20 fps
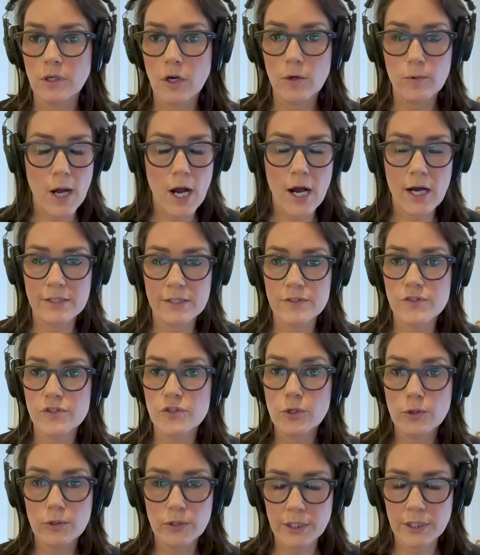Iran's
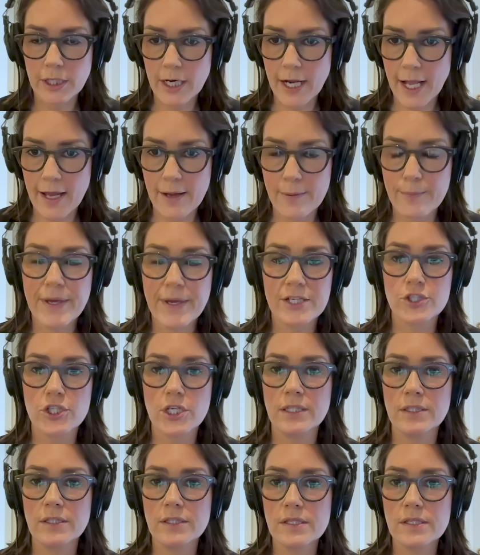nuclear
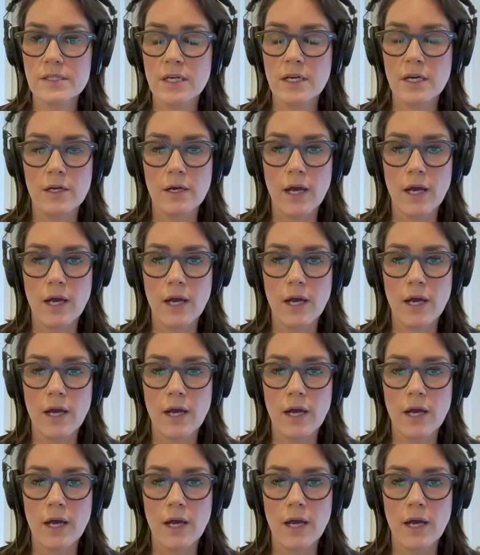ambitions.